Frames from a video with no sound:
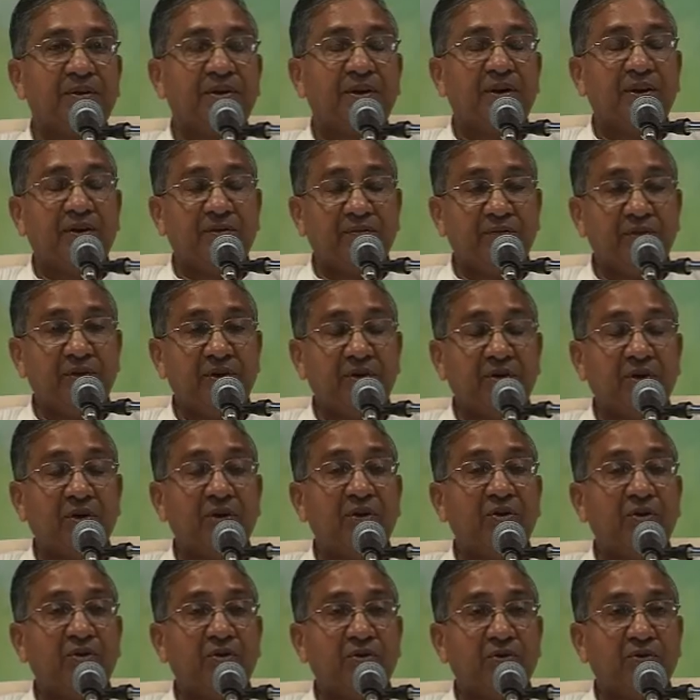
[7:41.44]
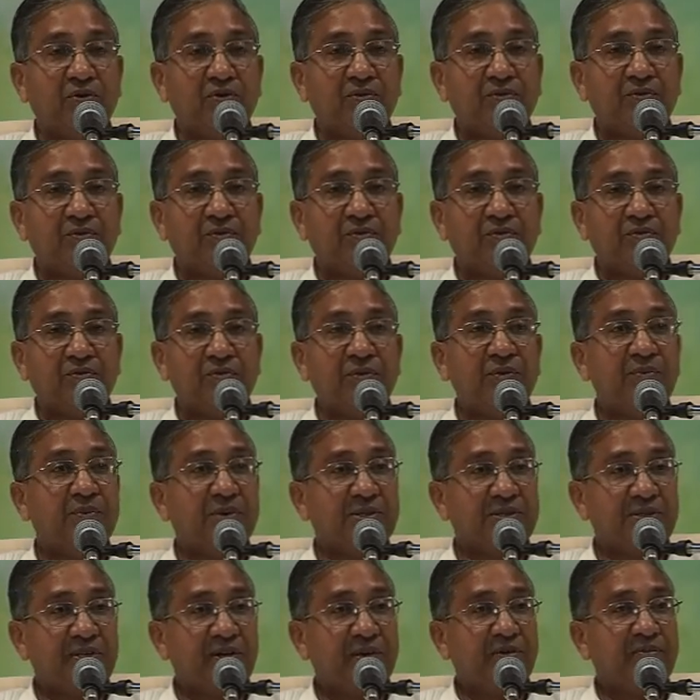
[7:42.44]
And we all know, we
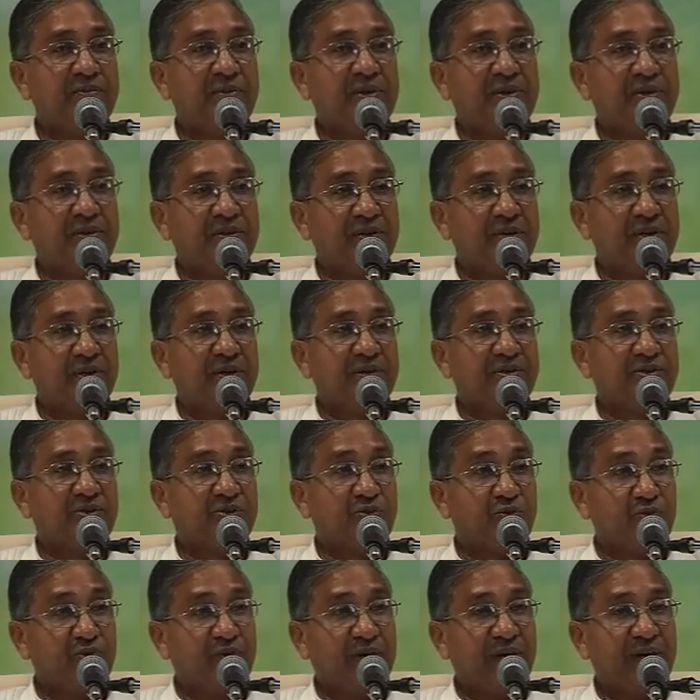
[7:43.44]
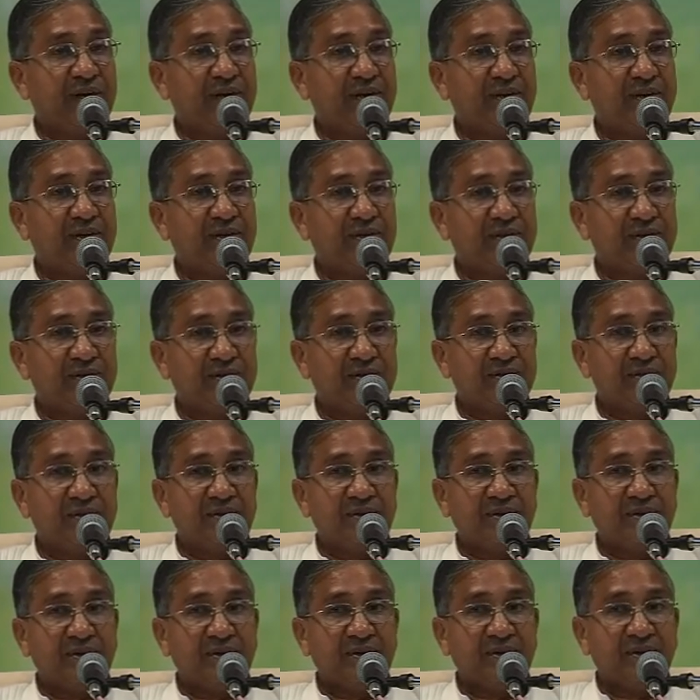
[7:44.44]
must have been the student
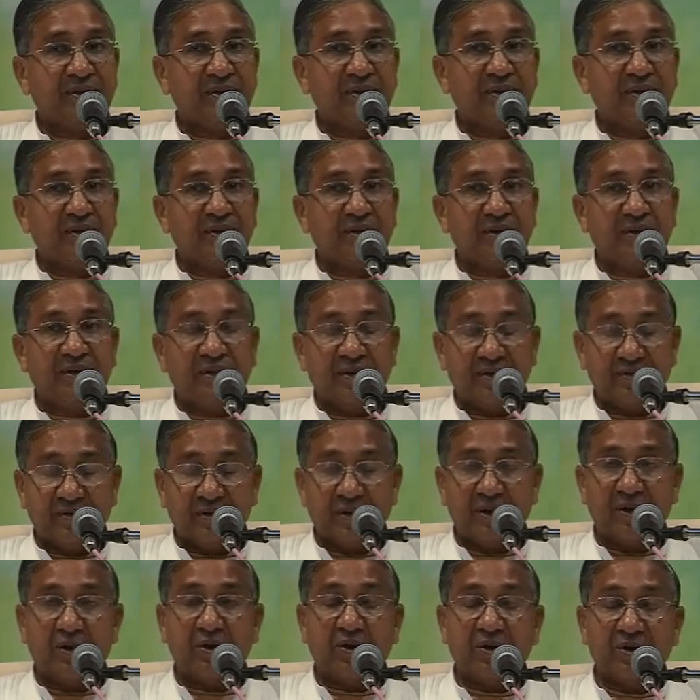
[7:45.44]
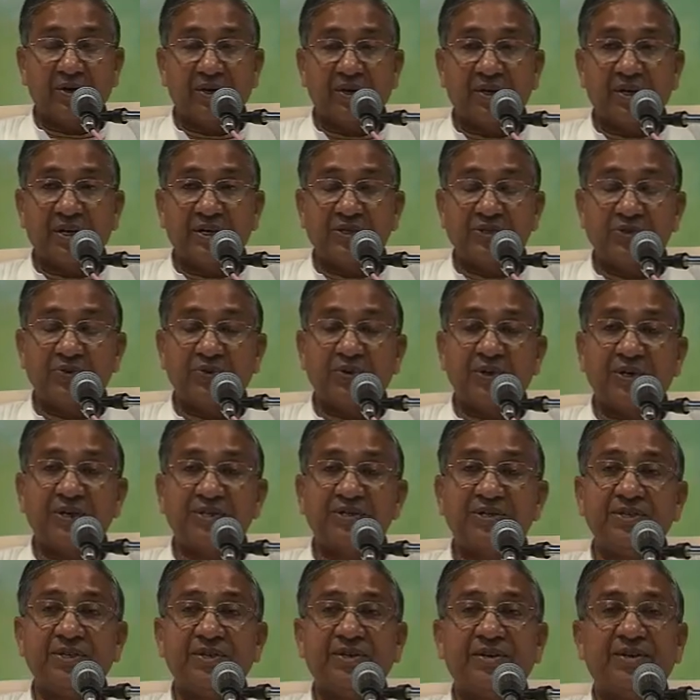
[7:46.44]
in our Laukic
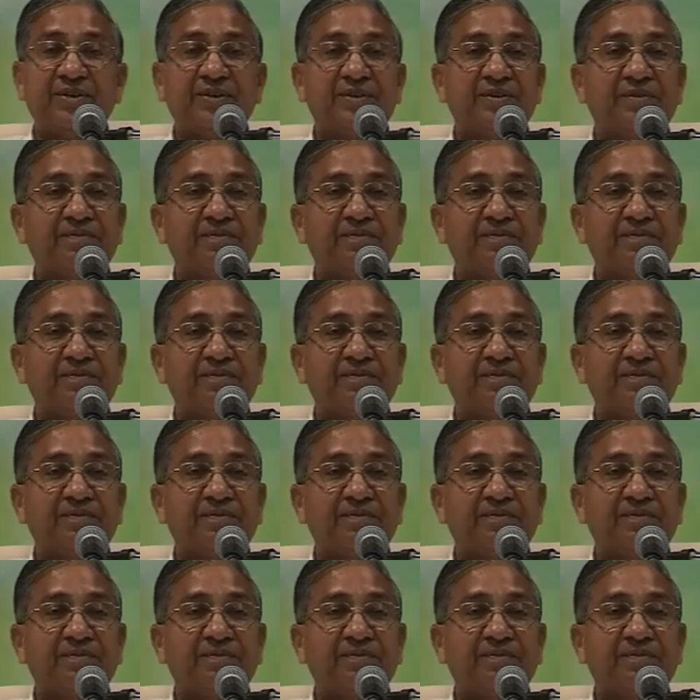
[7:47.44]
education,